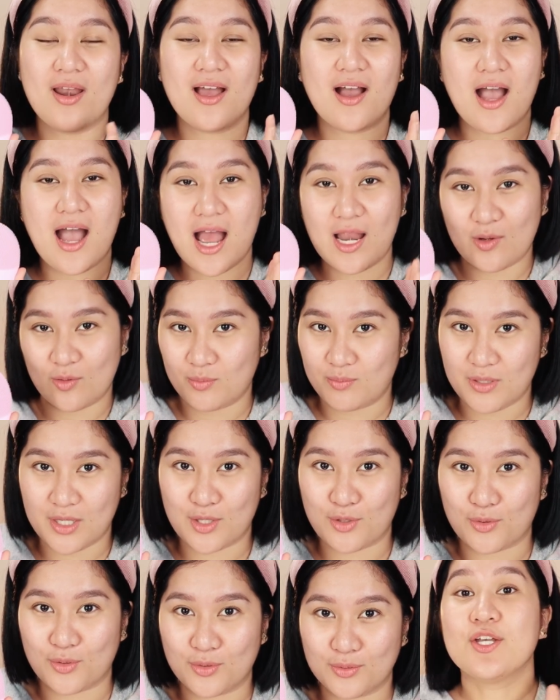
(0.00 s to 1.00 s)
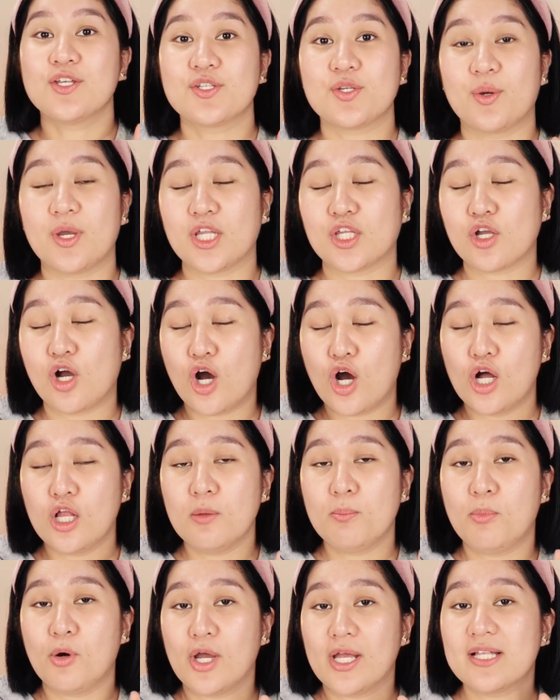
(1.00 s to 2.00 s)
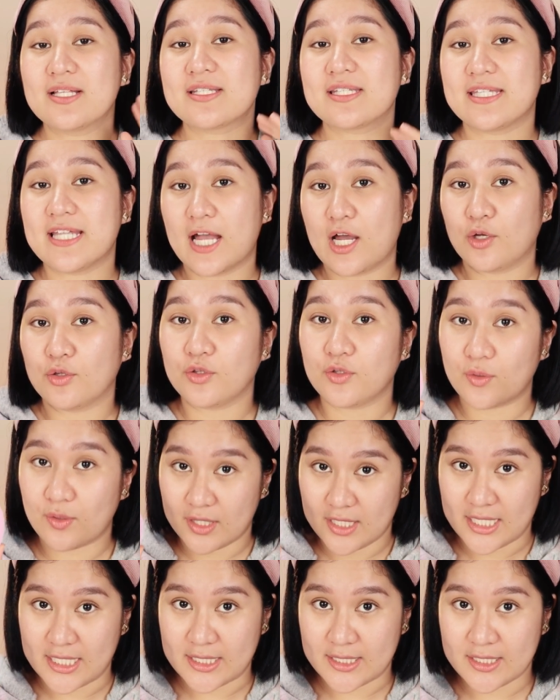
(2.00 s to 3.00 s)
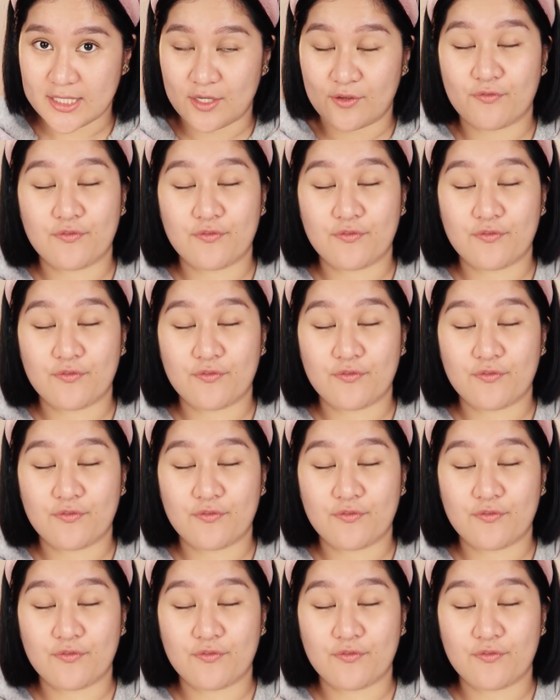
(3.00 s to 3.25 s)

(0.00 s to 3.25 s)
Walang halong biro. So, it all boils down to this.